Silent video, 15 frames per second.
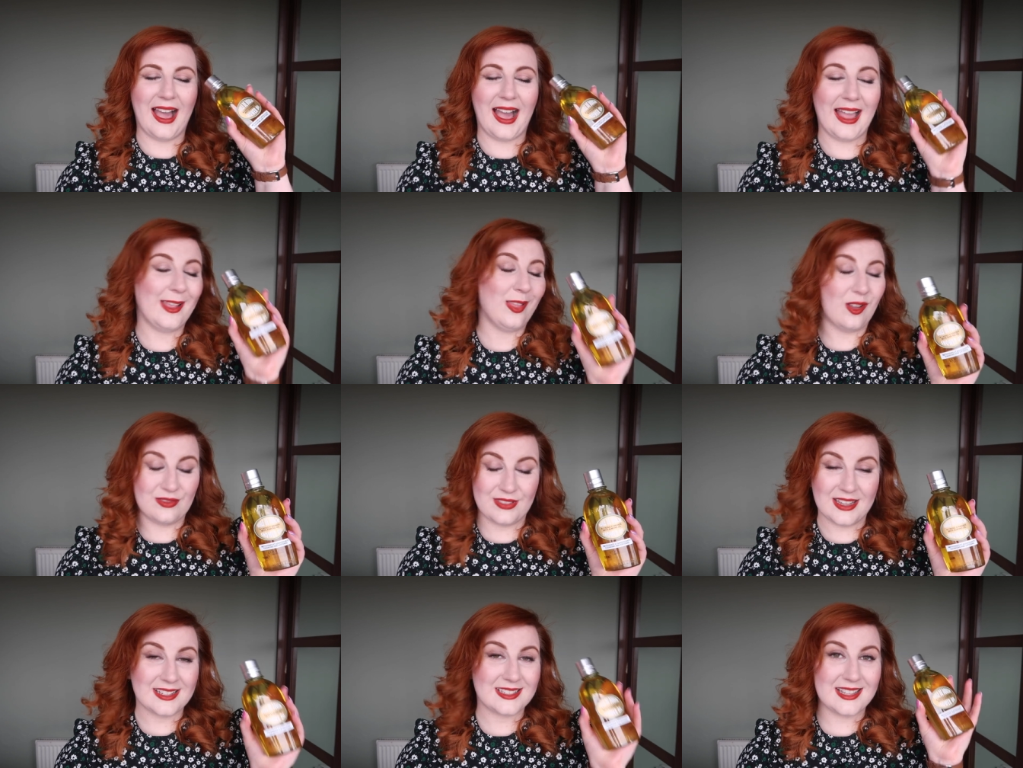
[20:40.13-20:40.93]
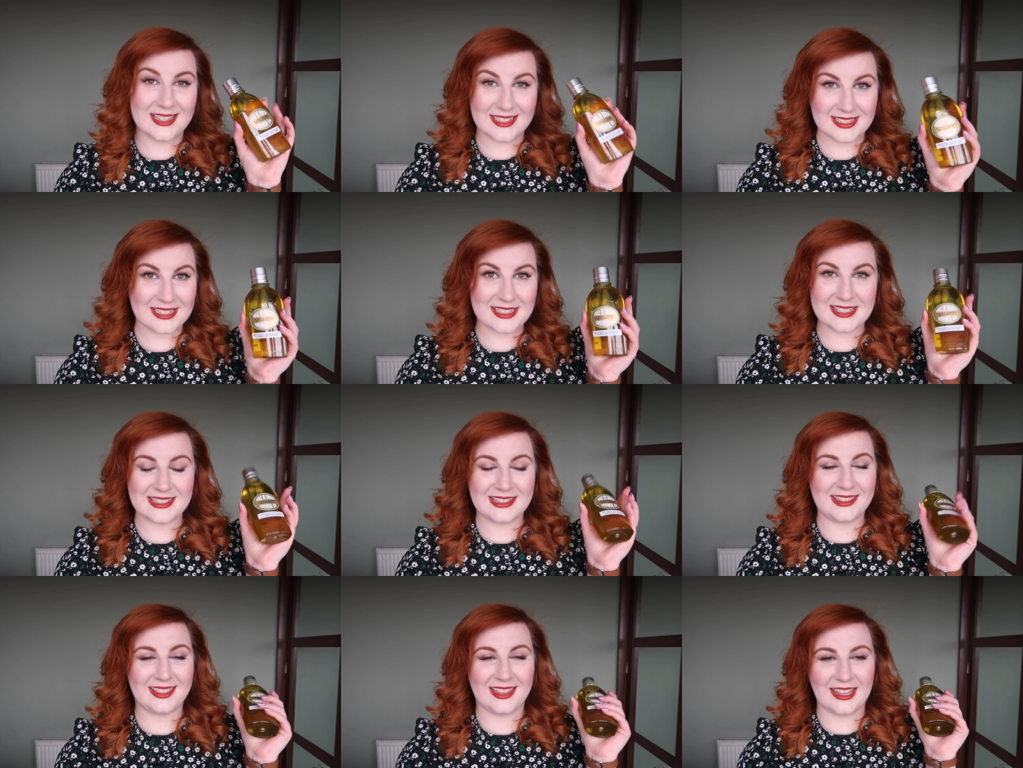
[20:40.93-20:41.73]
I love this. This is
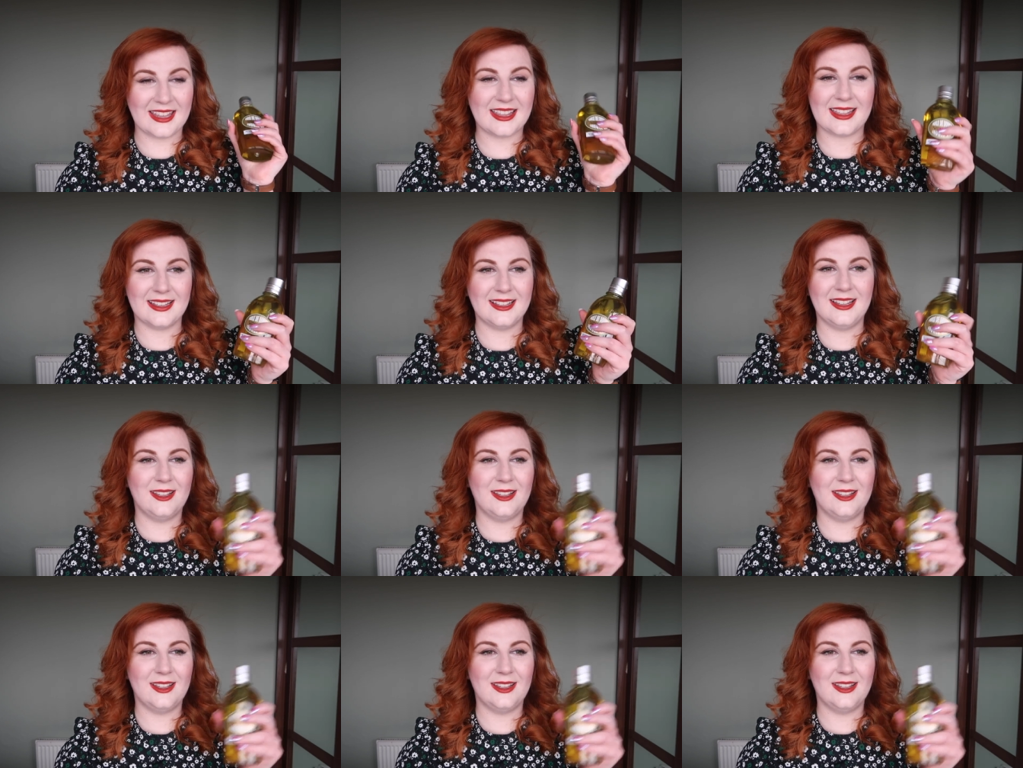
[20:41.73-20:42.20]
like